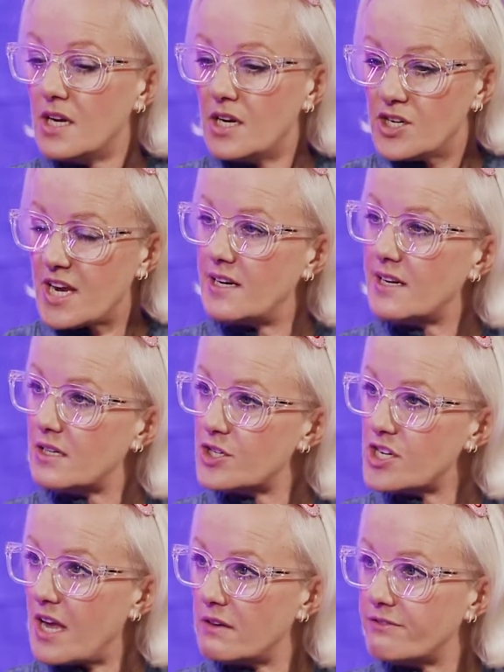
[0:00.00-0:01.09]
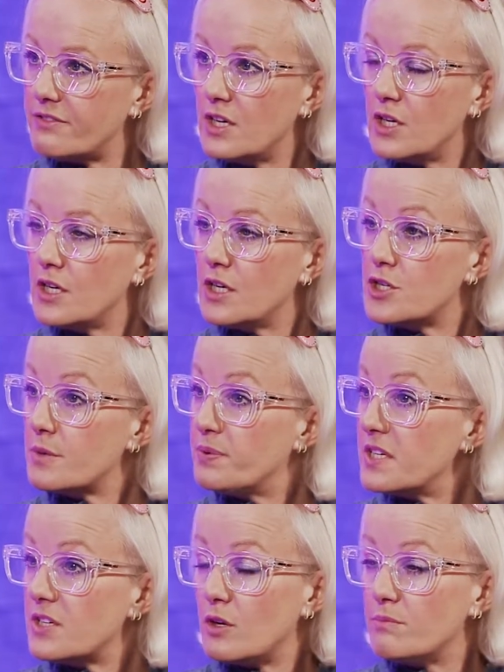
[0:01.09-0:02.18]
she had a little shelf to put
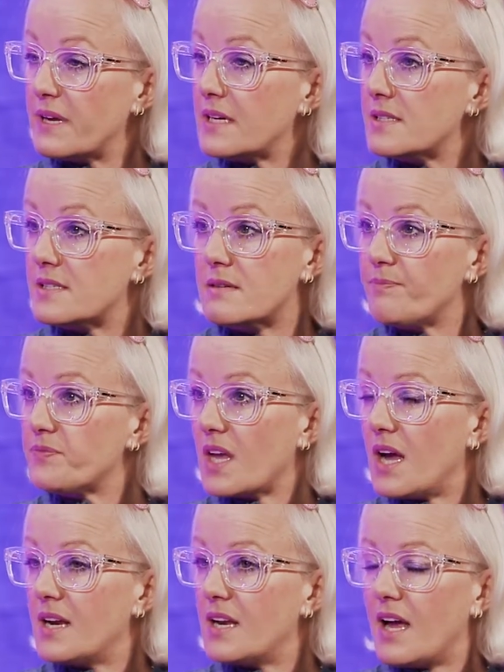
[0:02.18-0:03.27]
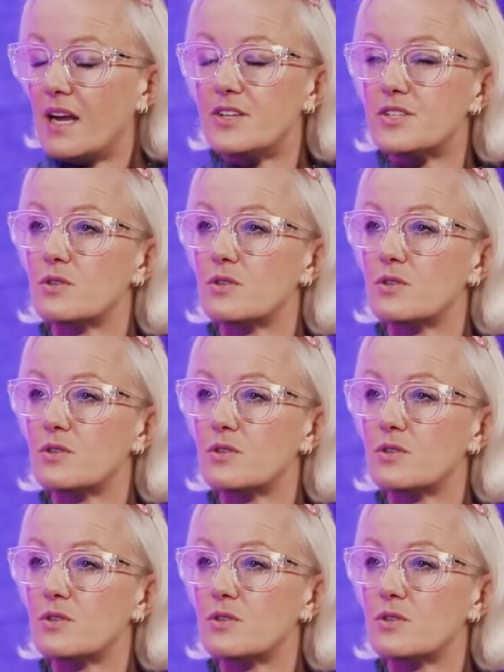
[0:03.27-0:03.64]
it on. Because, and I just